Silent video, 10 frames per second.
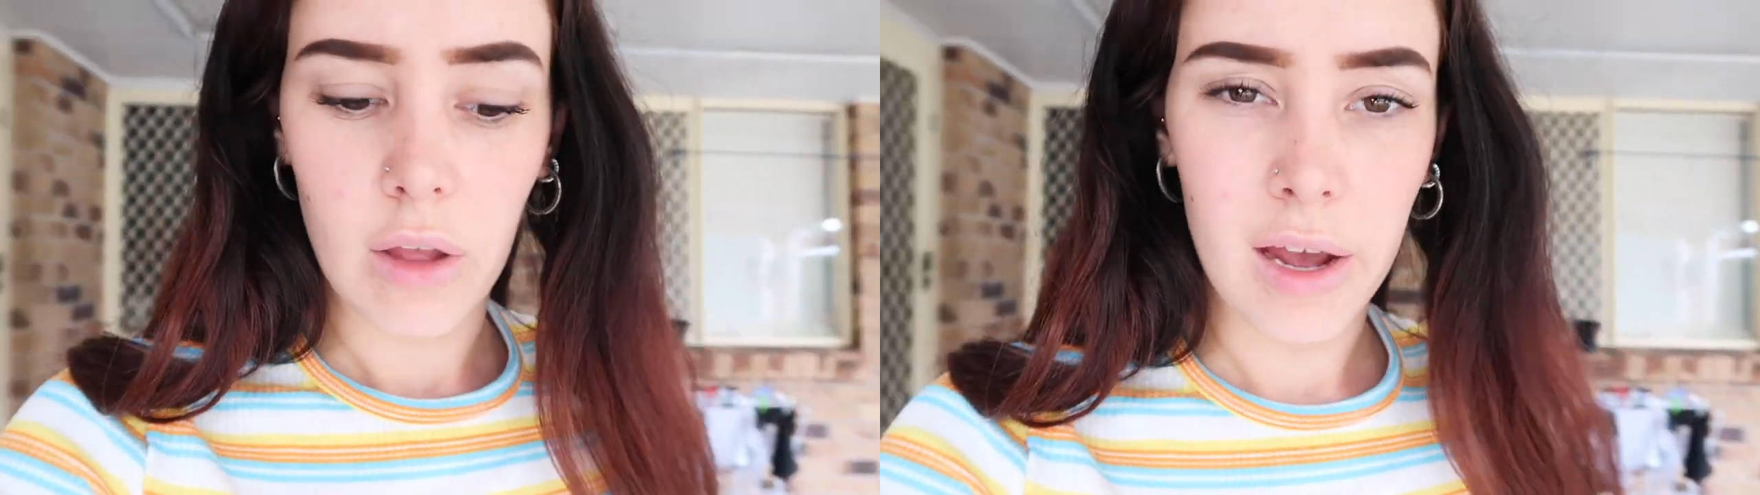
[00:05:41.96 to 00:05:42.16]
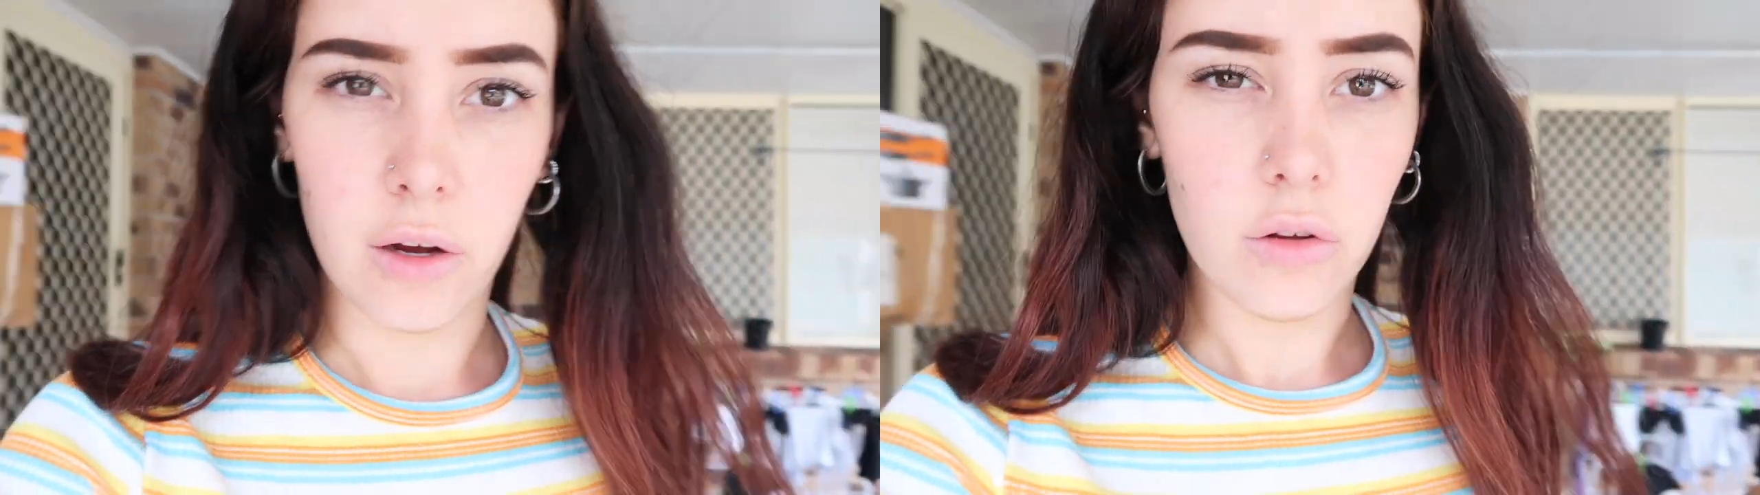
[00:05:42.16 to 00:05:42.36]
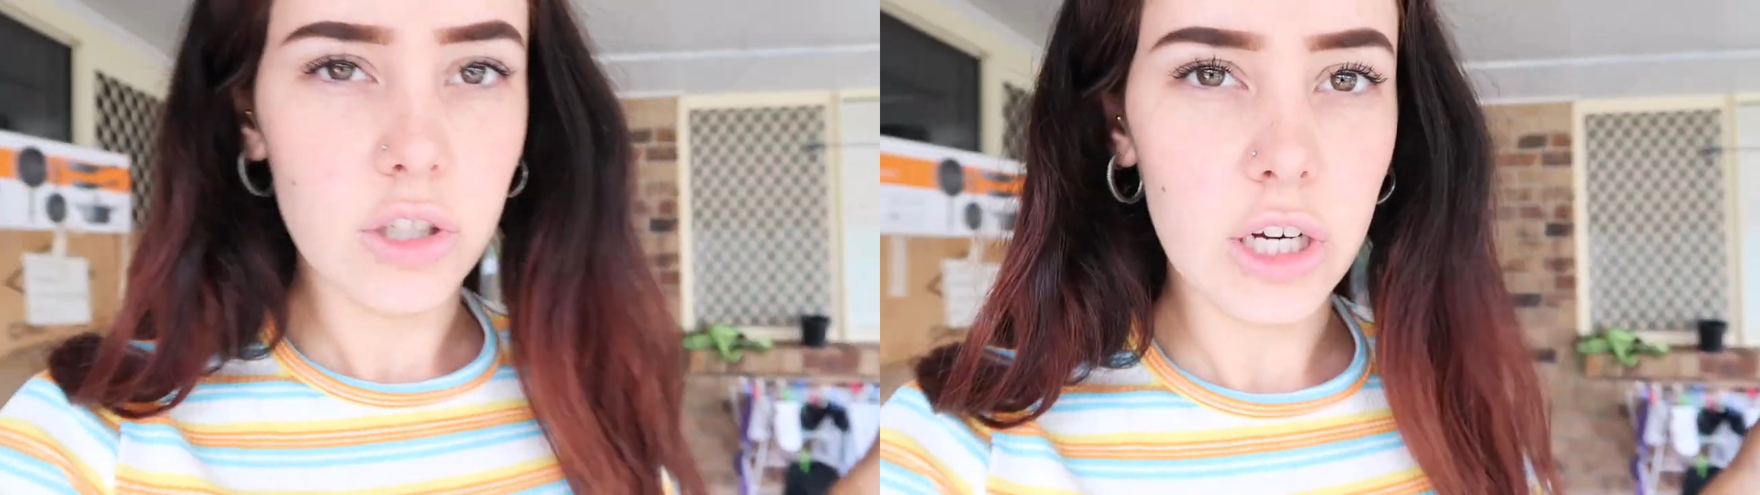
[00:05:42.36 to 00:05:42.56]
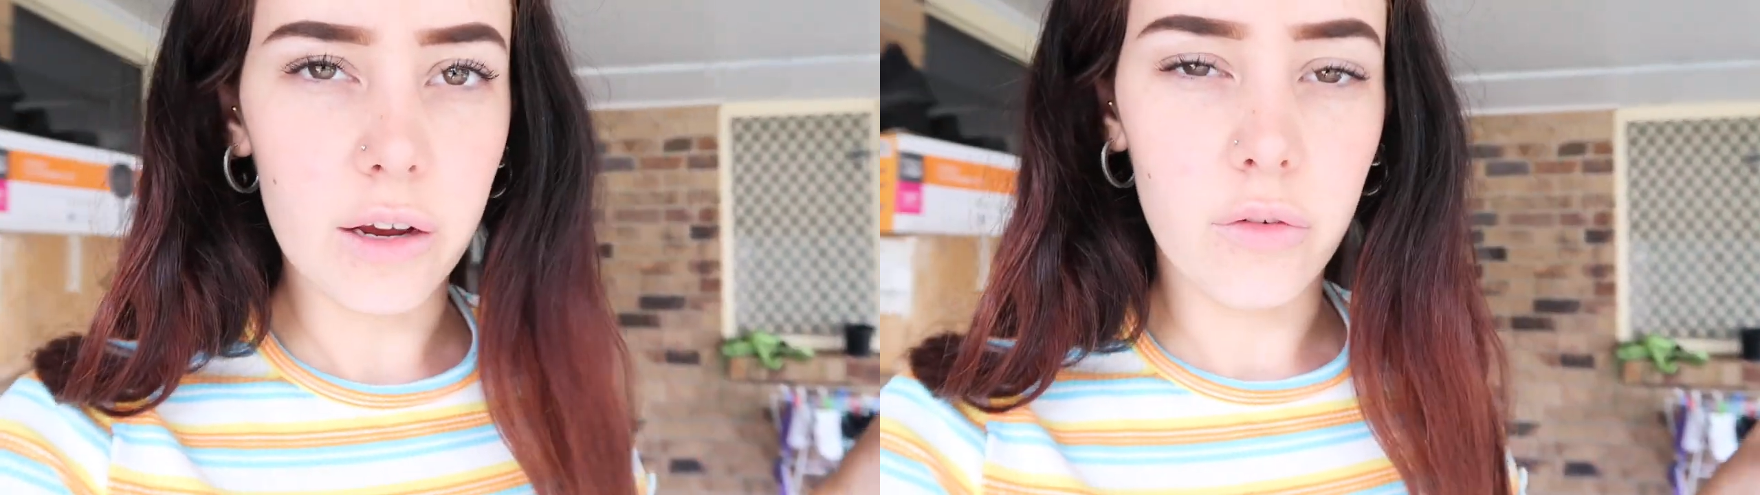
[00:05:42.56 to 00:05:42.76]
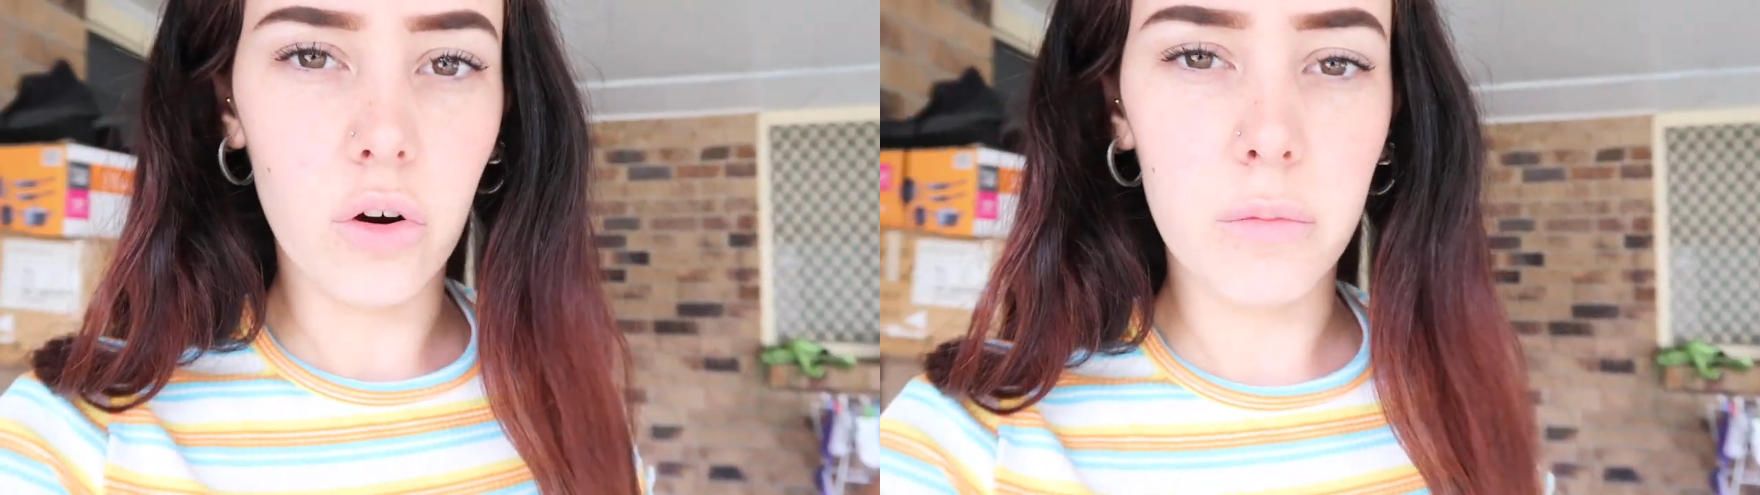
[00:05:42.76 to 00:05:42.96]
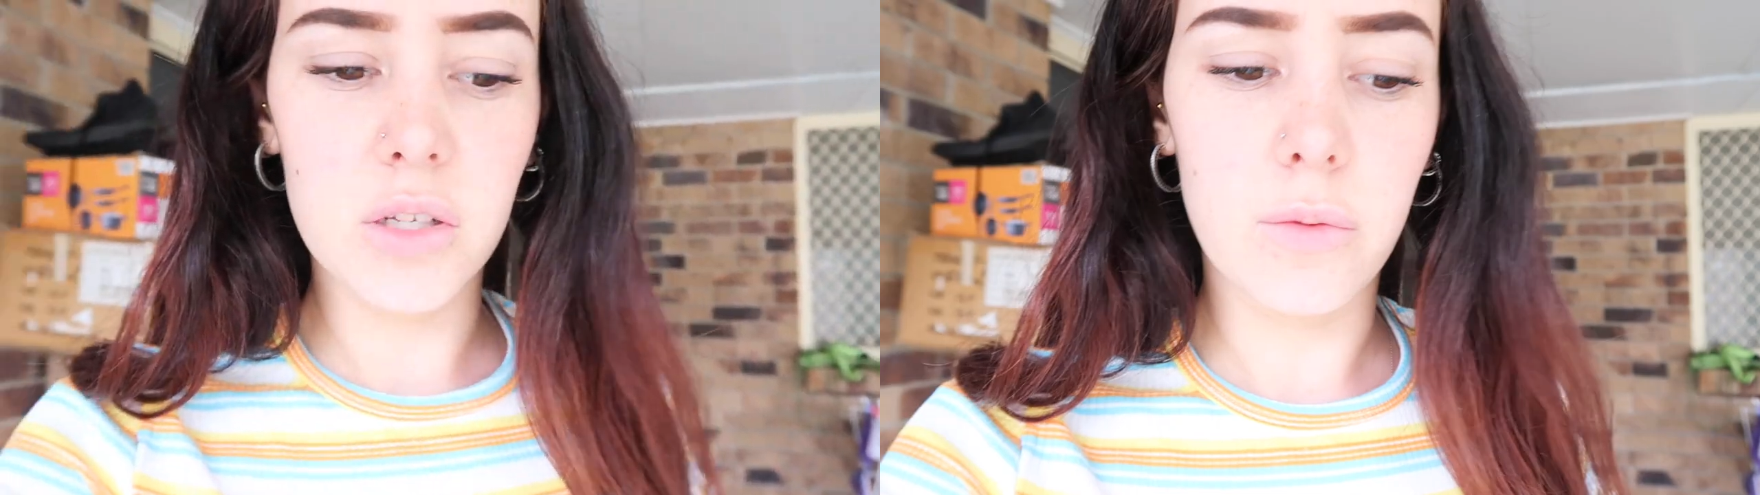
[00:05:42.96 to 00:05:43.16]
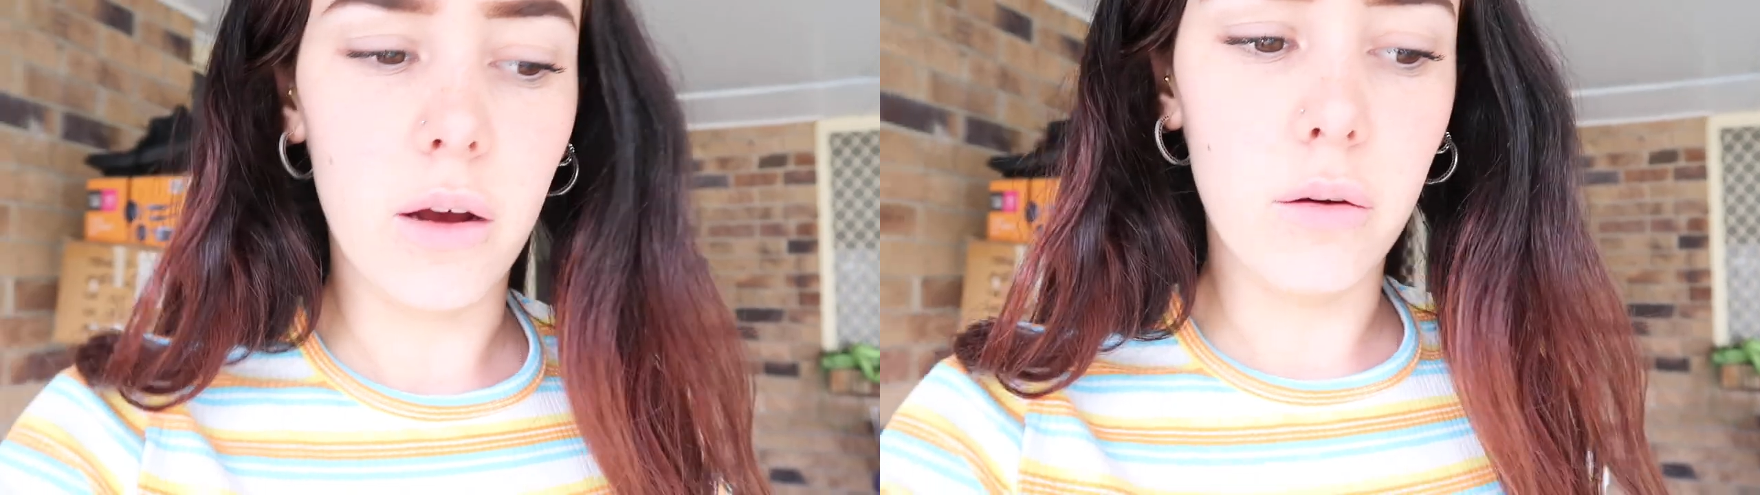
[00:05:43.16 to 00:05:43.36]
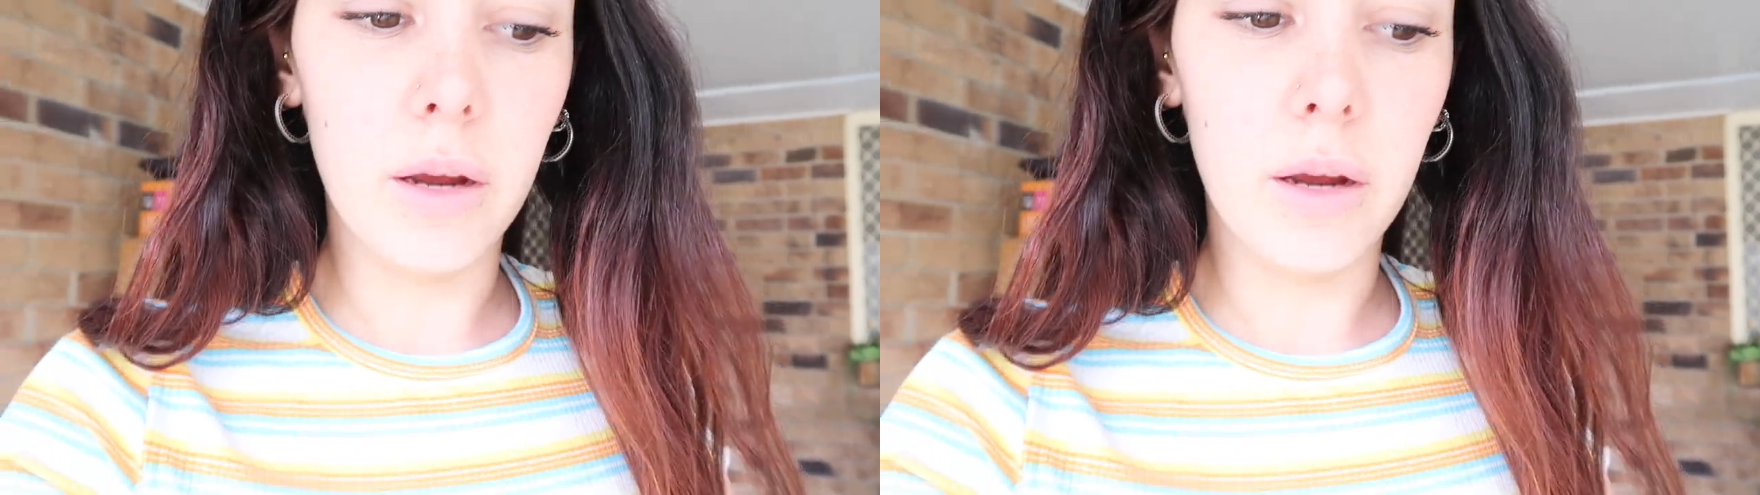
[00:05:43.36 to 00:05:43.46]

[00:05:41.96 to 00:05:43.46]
health check for him as well.